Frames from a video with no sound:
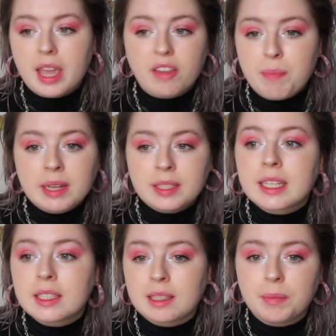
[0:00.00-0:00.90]
If
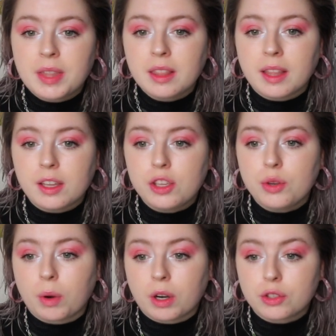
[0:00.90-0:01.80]
painting is something that
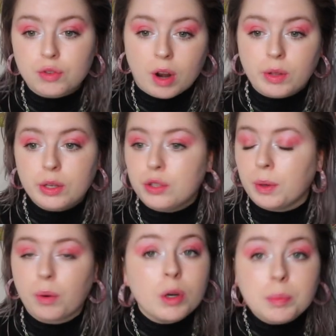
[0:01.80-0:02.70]
you are struggling to
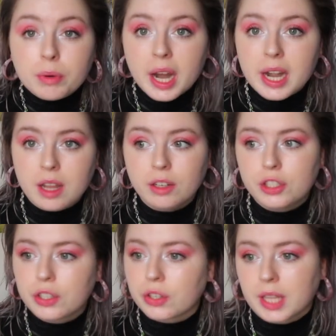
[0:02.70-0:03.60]
incorporate
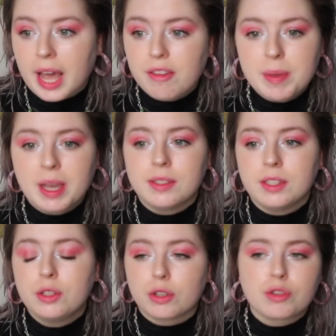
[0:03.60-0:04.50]
into your life
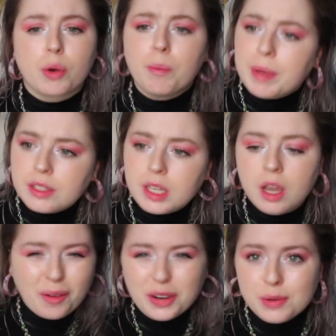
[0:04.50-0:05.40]
because you're so
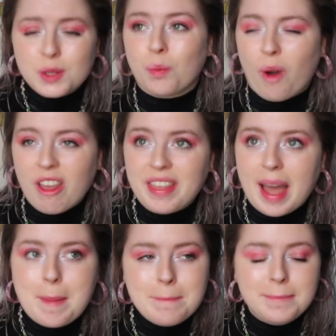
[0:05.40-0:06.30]
busy, or you just want
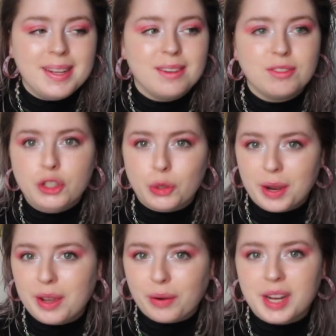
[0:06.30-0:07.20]
that bit of
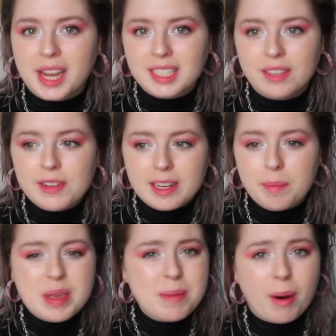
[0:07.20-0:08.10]
joy and creativity to
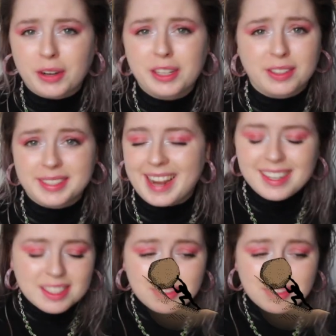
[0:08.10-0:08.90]
be part of your day to